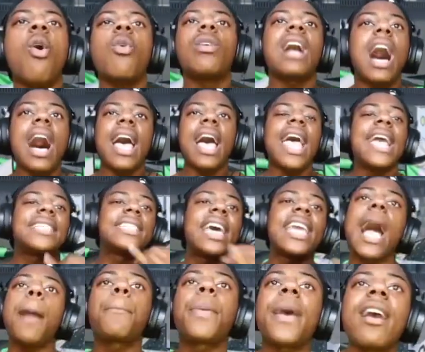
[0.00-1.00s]
Oh, God. Hey, tell
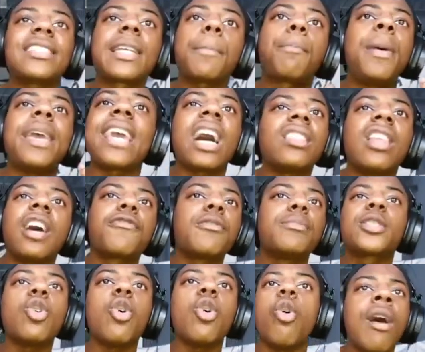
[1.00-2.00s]
y'all parents to pick y'all up from
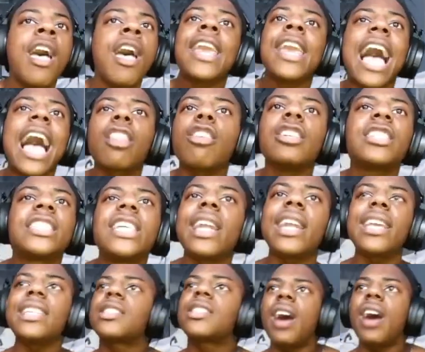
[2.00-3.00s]
school. Y'all are
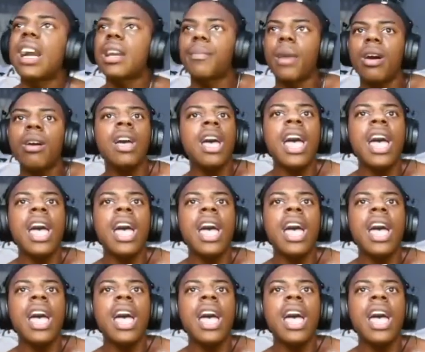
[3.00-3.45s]
shitty as fuck, bro.